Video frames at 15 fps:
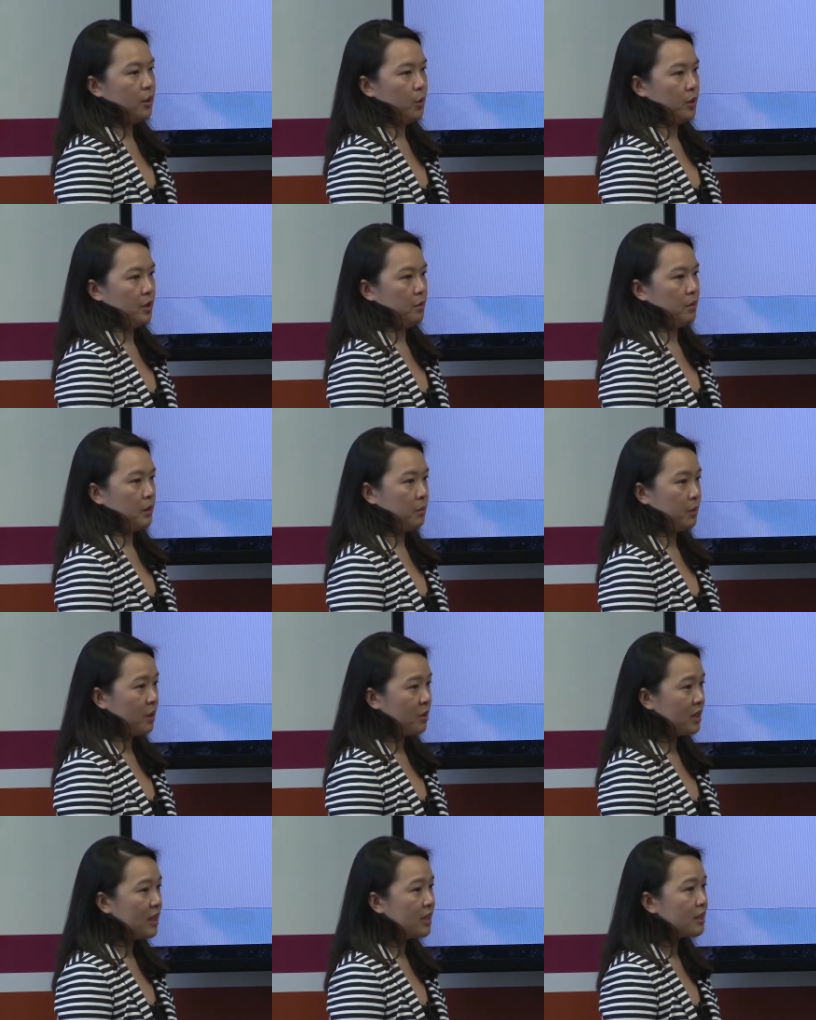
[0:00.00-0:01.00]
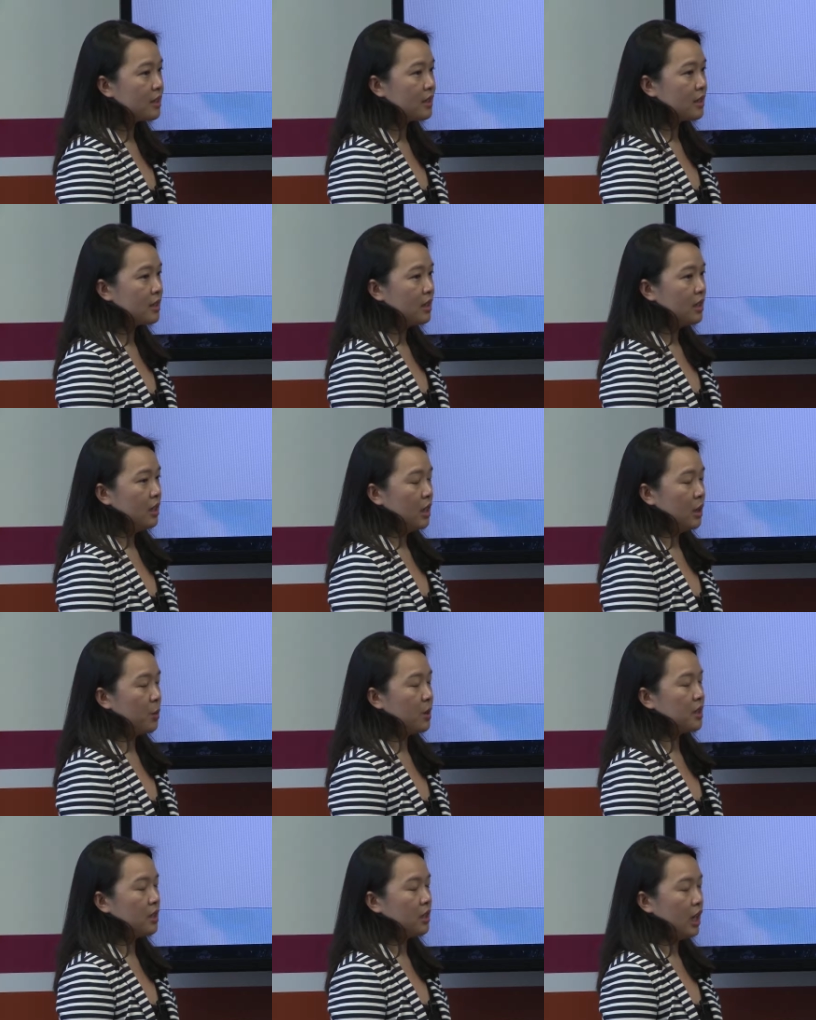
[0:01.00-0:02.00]
was a big bonus. It
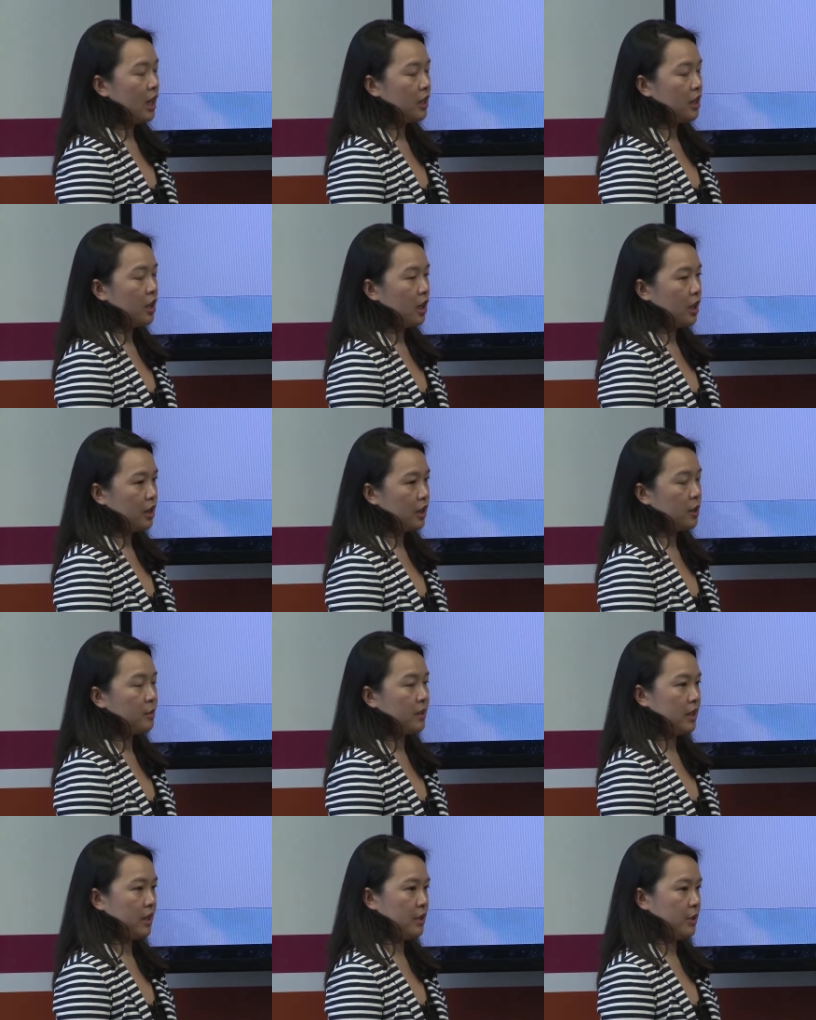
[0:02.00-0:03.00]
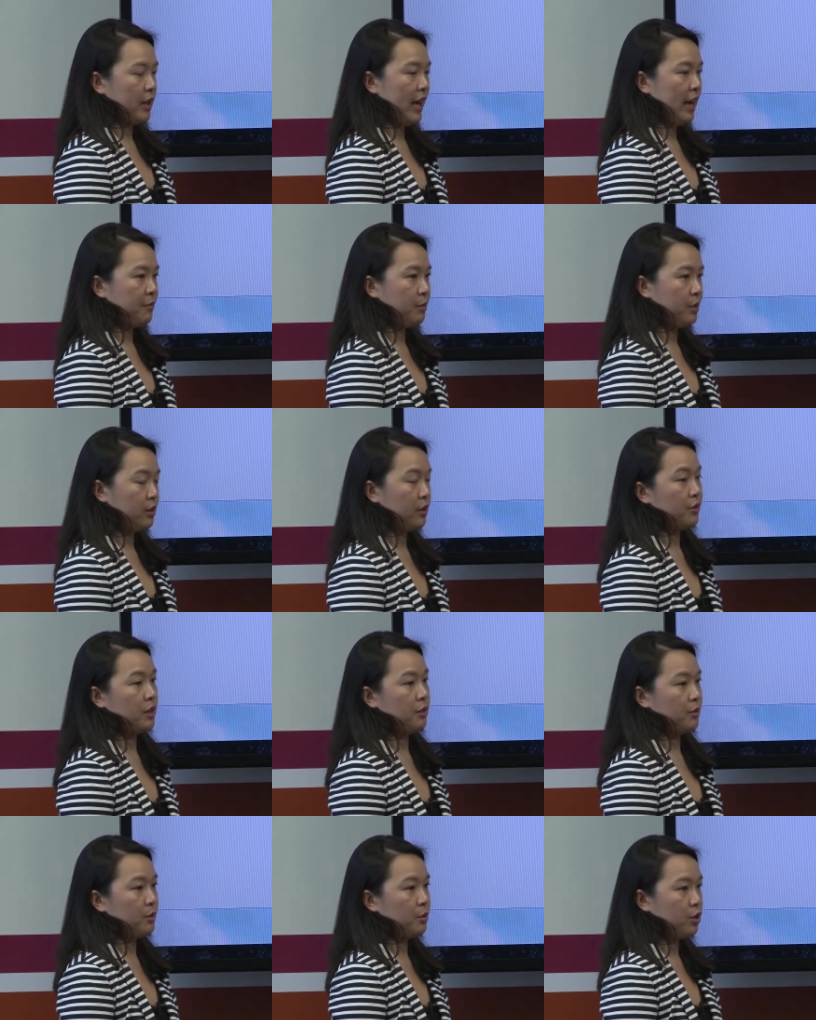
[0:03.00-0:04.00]
was a lot harder because you have to build
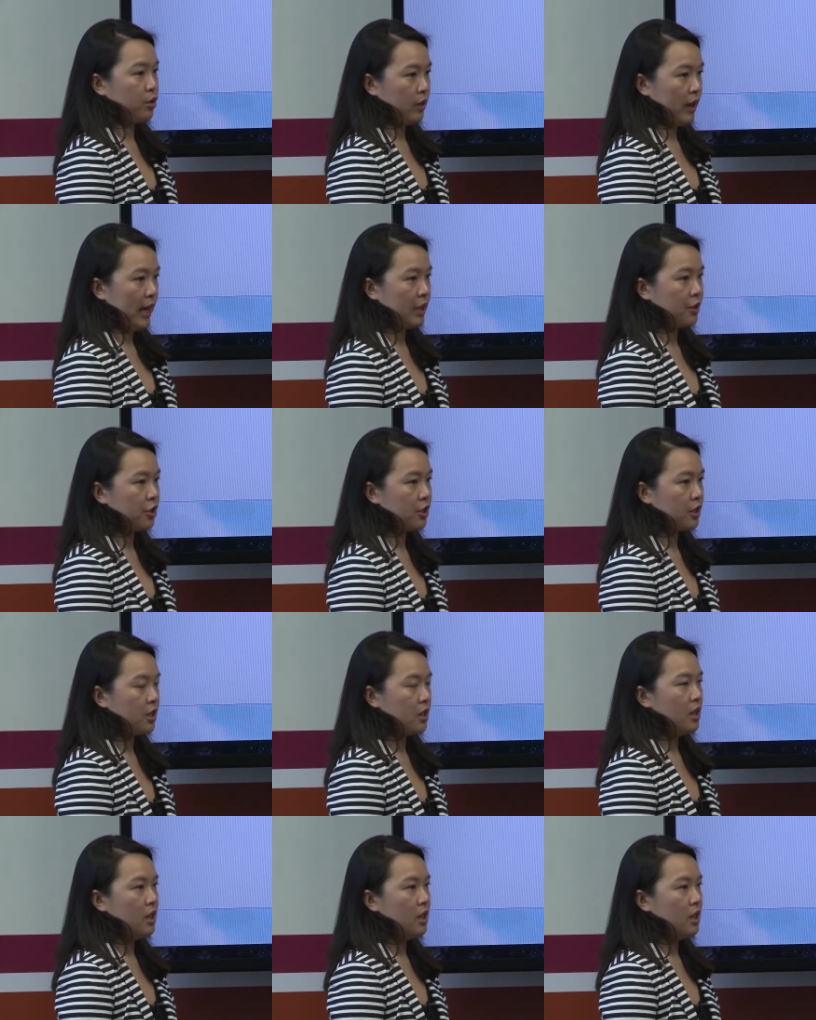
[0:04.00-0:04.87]
everything from scratch.